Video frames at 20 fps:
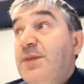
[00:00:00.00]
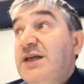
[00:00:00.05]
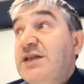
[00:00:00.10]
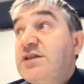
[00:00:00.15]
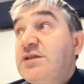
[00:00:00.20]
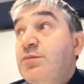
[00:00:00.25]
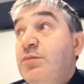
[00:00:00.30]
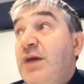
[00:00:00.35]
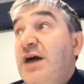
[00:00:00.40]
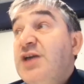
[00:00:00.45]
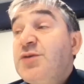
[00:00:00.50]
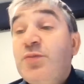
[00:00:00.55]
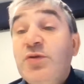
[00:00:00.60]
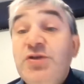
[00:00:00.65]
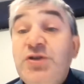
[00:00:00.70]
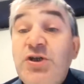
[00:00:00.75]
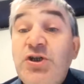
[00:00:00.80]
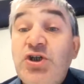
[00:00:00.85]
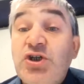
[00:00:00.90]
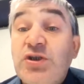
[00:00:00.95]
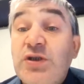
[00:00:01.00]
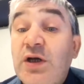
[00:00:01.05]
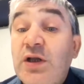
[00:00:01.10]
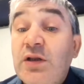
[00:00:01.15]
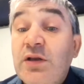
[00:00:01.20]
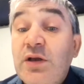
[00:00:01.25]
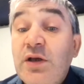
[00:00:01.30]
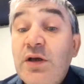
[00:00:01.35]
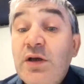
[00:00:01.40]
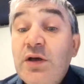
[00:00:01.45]
it's much more
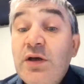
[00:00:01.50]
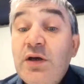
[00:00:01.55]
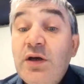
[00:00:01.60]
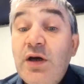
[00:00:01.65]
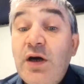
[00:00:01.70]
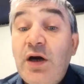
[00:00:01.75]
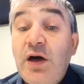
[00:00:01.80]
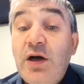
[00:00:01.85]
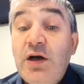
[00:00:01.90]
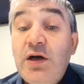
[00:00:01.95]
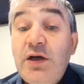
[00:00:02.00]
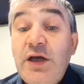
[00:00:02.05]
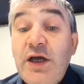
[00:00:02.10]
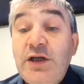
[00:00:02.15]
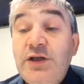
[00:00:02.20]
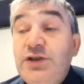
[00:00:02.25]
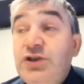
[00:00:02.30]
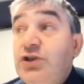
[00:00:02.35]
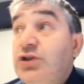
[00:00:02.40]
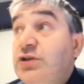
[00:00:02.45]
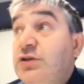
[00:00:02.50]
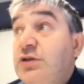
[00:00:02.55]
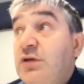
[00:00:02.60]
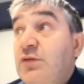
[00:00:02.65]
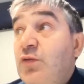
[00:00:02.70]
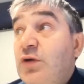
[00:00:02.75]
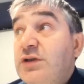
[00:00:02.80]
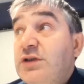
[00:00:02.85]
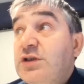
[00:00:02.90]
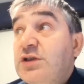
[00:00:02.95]
digital, and digital
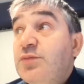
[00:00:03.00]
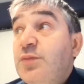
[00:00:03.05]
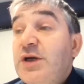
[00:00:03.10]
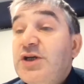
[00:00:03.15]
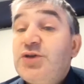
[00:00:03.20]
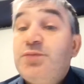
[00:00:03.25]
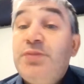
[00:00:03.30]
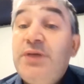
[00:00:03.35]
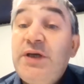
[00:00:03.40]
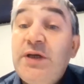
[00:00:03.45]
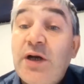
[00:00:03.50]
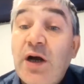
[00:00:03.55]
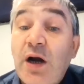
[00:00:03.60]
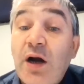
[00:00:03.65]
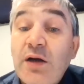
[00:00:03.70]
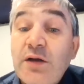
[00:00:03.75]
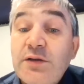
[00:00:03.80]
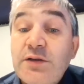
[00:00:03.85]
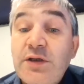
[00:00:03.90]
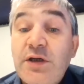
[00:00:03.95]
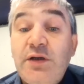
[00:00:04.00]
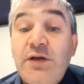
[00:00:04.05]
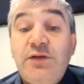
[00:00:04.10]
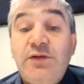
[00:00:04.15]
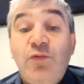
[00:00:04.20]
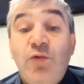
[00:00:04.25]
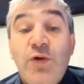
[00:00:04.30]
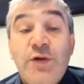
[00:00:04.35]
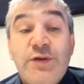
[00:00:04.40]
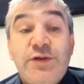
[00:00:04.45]
world is much bigger than
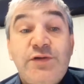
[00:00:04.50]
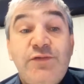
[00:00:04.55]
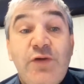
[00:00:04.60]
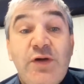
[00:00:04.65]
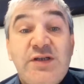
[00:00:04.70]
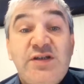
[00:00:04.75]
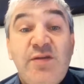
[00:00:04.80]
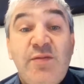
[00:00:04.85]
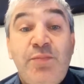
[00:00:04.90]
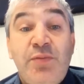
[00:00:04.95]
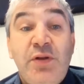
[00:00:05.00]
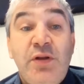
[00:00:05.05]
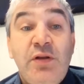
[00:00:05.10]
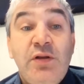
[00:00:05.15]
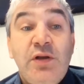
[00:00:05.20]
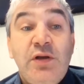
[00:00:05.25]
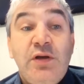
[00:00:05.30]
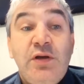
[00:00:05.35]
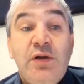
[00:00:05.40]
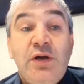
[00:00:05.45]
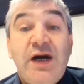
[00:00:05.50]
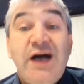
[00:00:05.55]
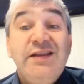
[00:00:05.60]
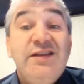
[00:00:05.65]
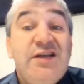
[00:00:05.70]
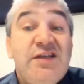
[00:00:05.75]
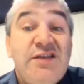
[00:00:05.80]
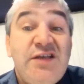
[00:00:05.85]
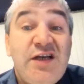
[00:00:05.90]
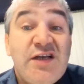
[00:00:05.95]
it was, for example,
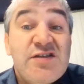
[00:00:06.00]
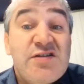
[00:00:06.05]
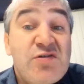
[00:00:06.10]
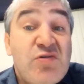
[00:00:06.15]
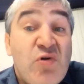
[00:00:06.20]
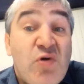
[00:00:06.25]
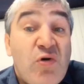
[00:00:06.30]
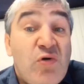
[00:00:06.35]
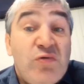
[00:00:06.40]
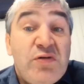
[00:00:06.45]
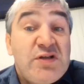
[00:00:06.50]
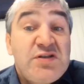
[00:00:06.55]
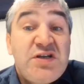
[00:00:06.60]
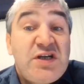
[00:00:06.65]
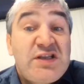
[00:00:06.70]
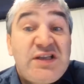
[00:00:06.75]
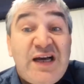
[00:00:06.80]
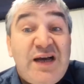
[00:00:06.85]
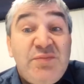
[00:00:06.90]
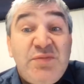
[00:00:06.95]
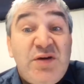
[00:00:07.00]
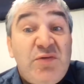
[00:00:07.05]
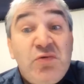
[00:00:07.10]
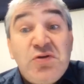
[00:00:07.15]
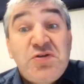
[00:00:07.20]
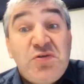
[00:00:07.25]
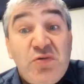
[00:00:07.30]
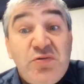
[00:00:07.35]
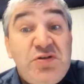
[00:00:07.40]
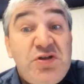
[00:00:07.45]
100 years ago. At that time, there
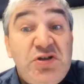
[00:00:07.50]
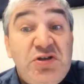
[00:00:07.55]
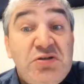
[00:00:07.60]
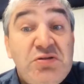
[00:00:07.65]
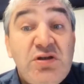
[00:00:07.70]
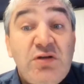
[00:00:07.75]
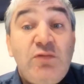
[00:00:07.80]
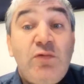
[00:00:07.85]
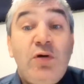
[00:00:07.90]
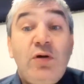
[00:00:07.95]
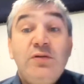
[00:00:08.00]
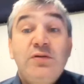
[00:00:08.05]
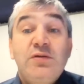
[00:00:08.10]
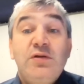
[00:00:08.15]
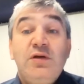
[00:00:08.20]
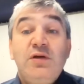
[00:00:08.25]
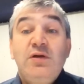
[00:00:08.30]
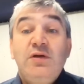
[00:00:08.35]
was no digital world.